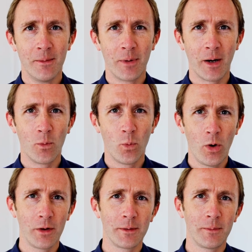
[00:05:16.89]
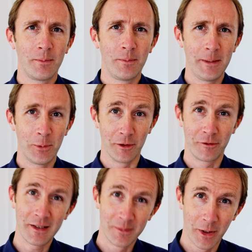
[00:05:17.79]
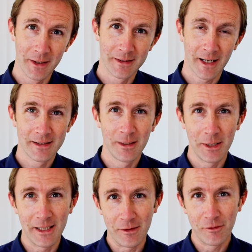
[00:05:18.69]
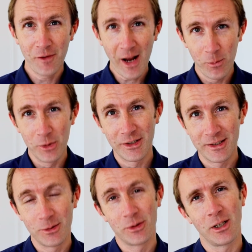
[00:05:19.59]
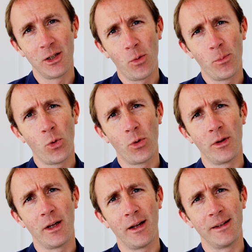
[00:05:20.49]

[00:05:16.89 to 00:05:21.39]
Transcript: But what people affected by the attack typically found was this is a lot more